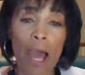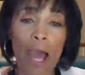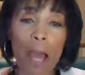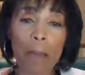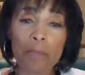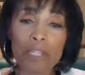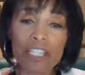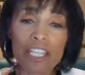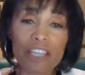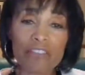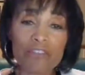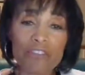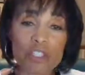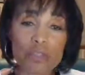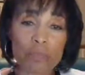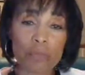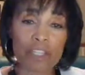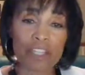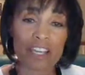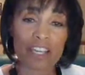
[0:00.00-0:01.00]
I believe
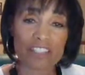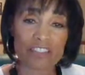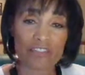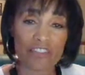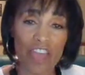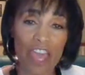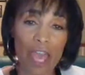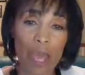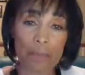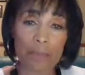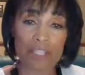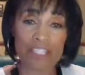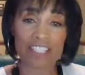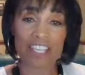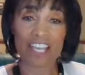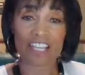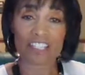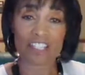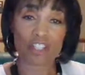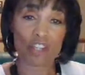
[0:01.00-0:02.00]
it's because of habits.
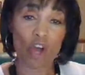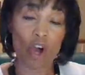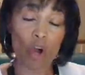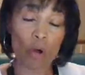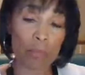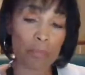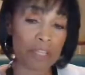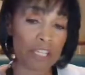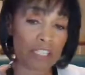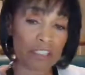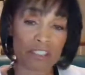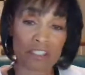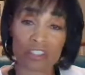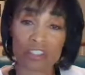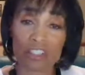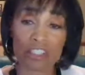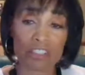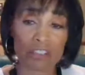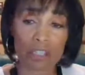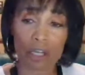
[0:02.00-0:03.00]
Has it all been
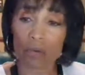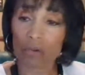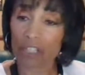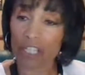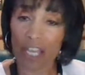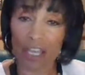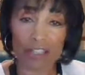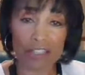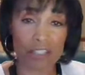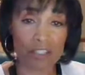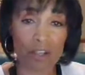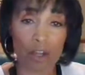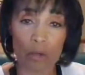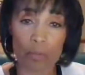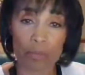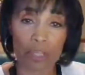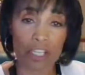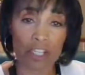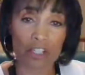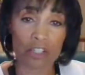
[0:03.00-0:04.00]
good? No, it hasn't
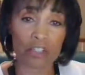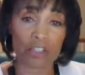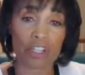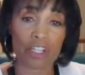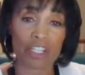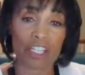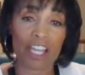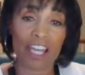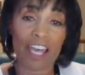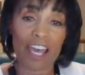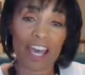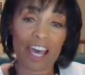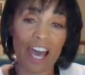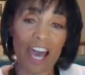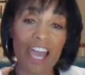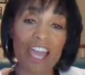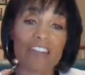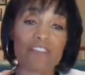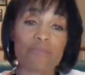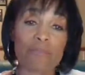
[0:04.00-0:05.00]
all been good.
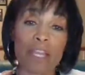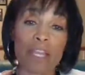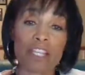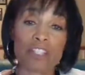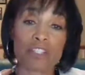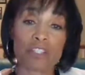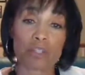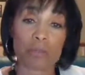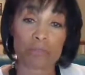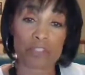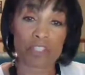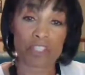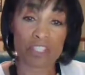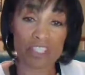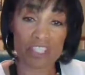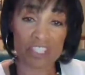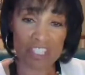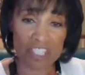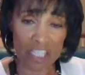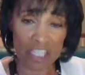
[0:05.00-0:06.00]
I have made some
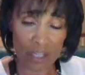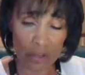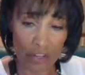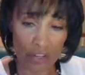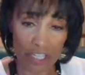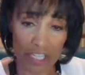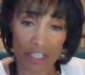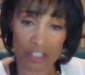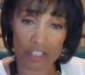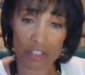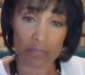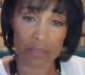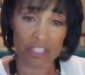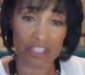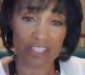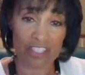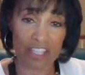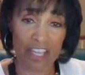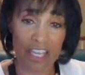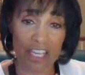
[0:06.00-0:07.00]
serious
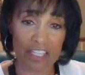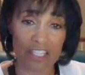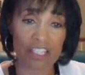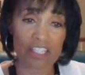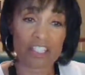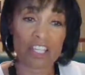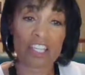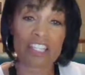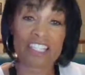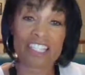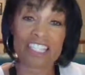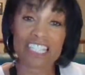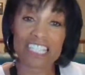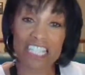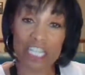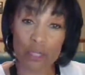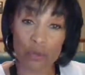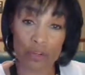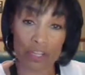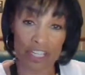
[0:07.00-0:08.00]
mistakes,
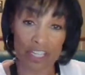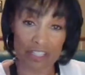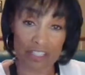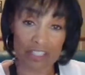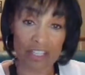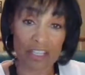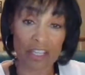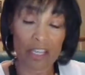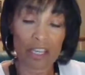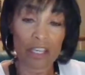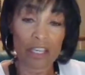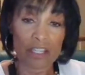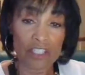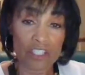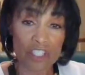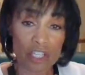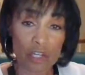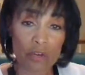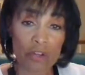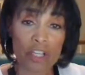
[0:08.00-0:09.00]
serious
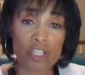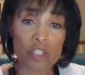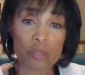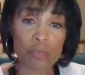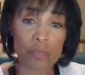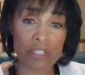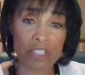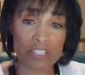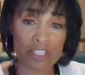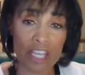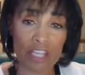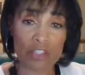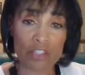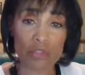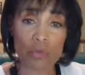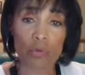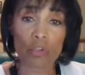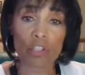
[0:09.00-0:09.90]
mistakes